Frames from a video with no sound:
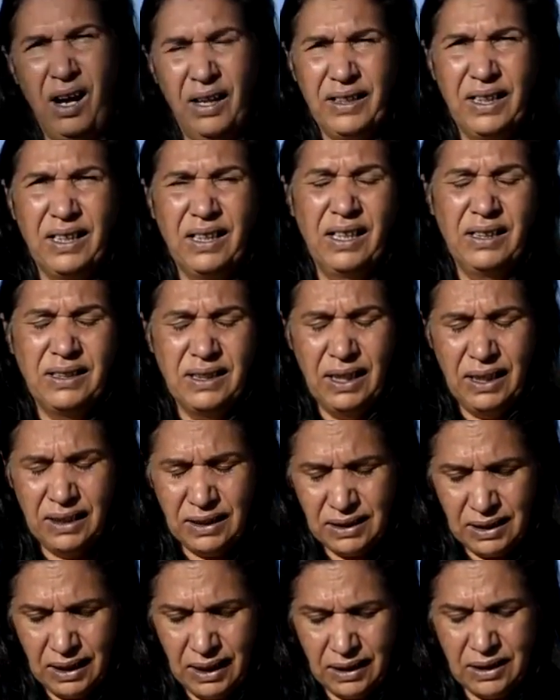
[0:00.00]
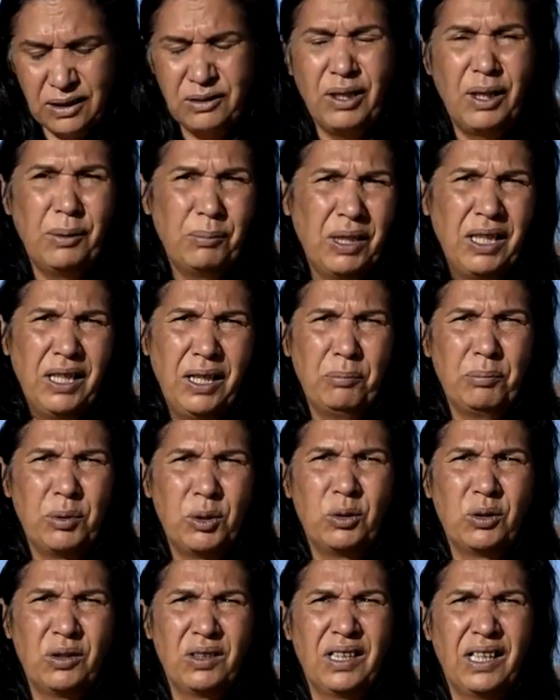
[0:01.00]
I think it's extremely
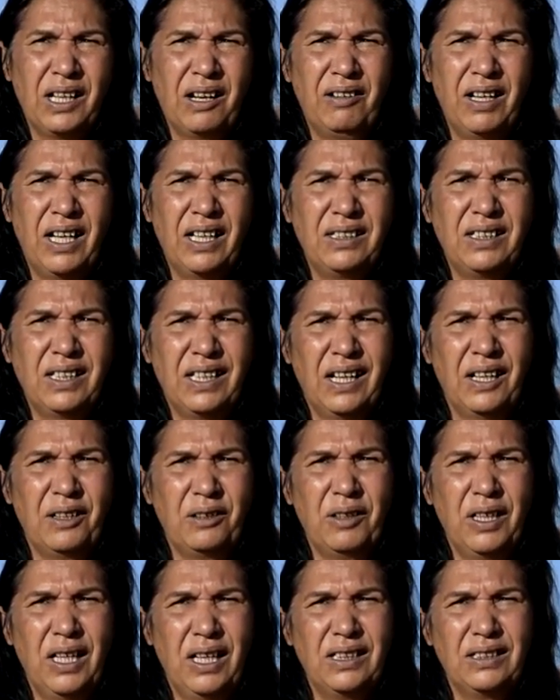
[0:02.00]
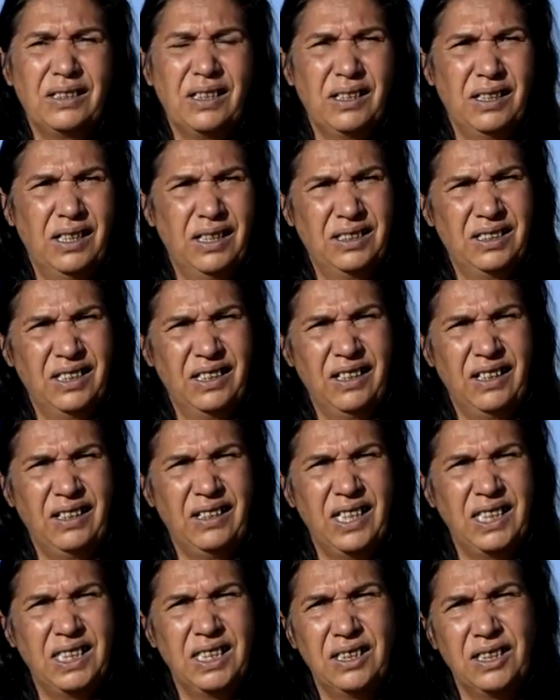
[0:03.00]
important to go out to country. As an
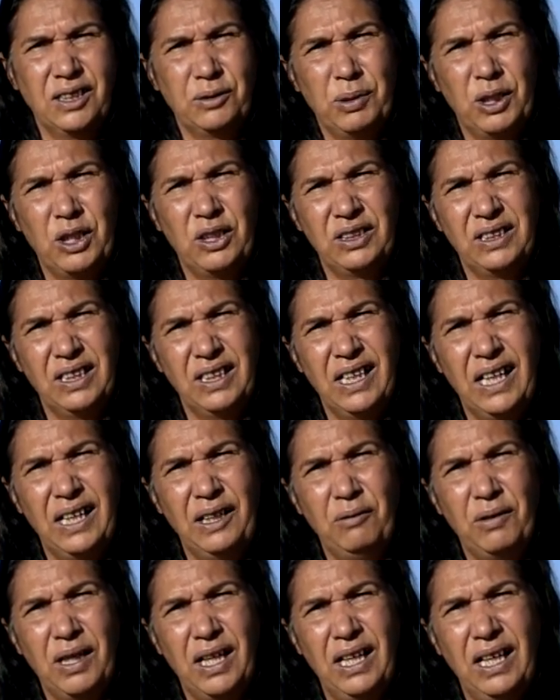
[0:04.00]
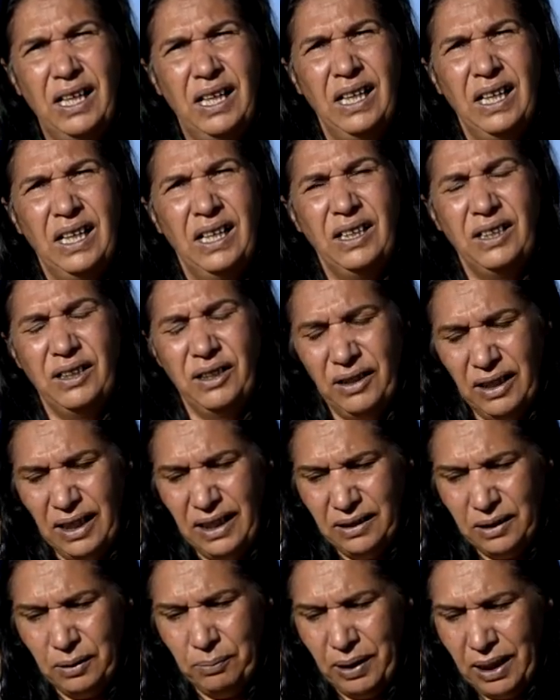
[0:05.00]
Indigenous person, anyway, you
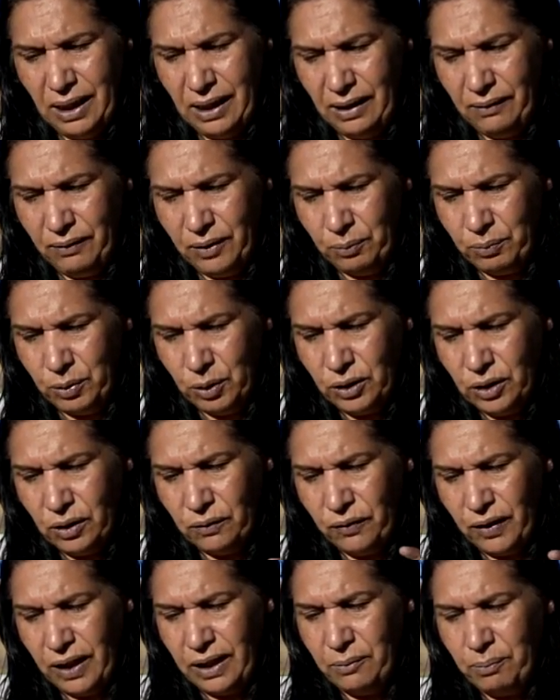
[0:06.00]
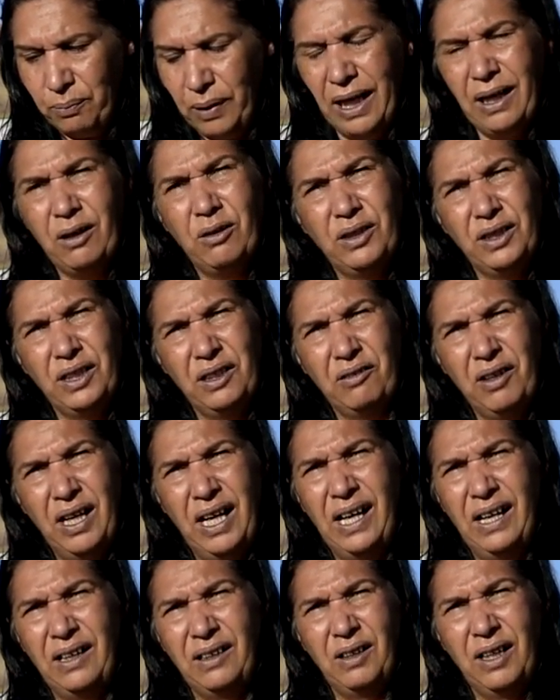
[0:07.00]
need to be able to put your feet back on your
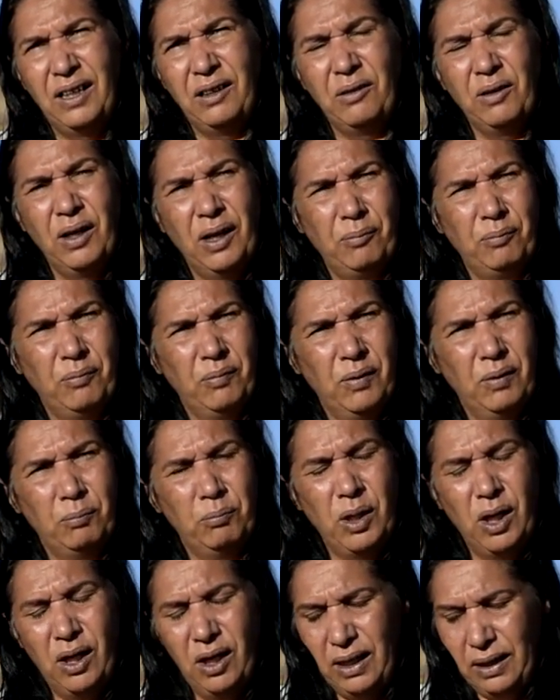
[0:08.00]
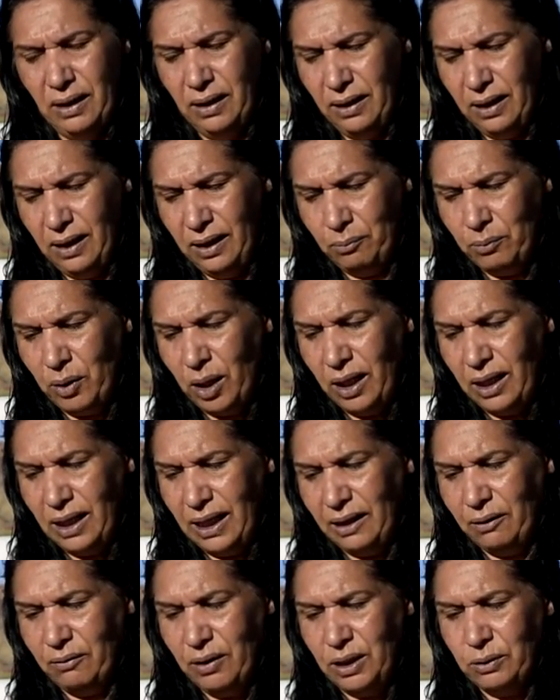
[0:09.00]
ground. And in my
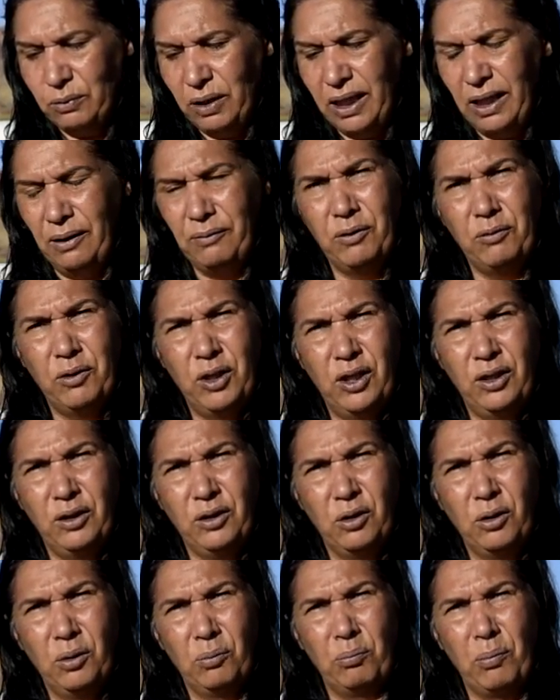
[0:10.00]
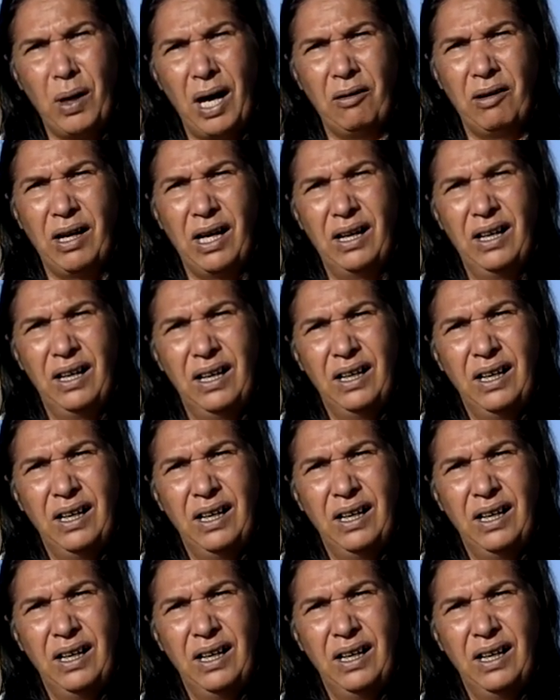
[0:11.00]
language, we have a word called murra.